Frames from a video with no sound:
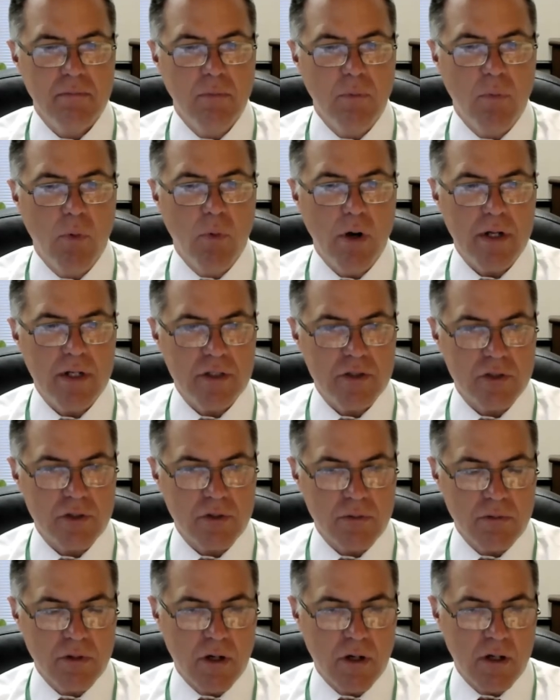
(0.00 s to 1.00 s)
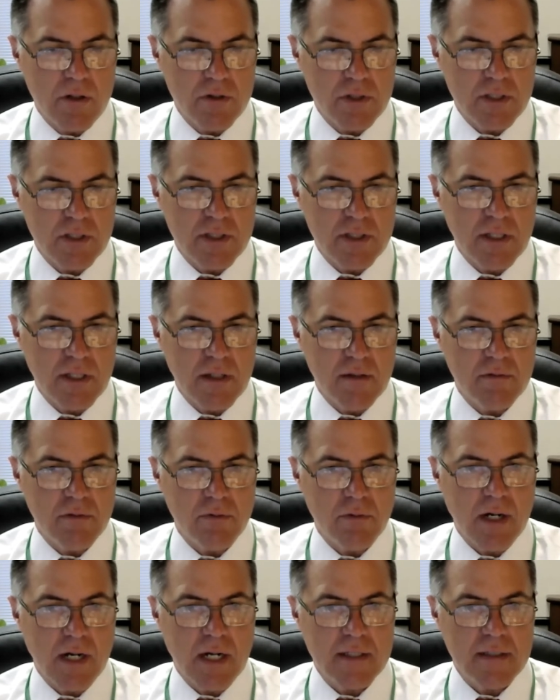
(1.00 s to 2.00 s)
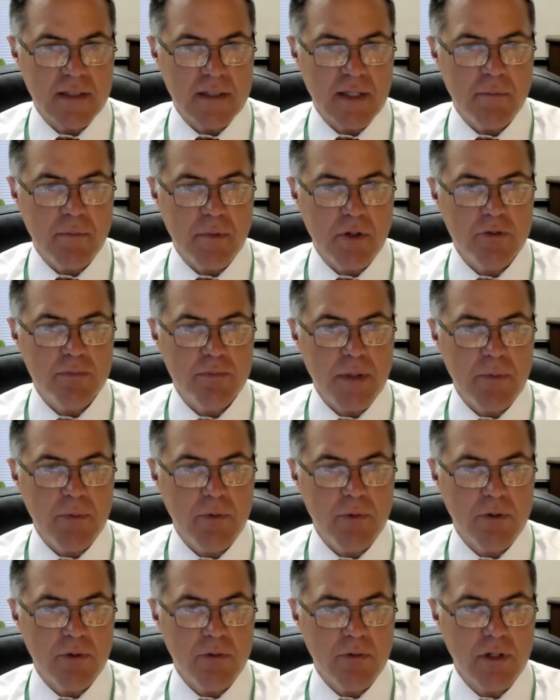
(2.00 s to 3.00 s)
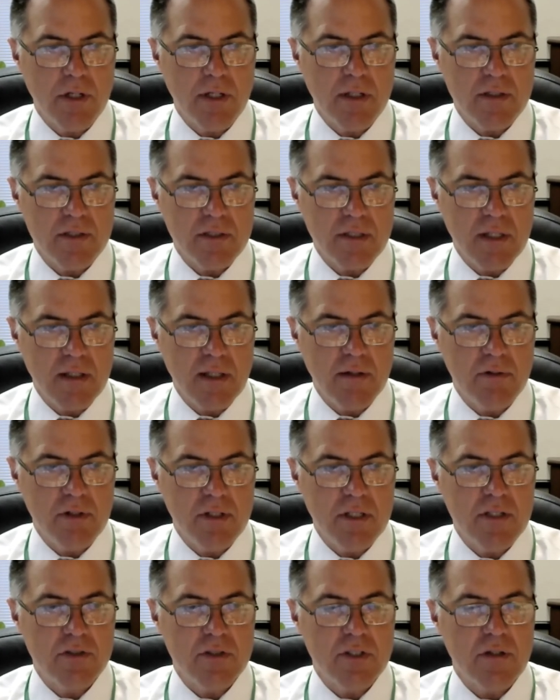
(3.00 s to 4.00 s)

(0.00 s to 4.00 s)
what is causing sea level rise, I think most people would agree the sea level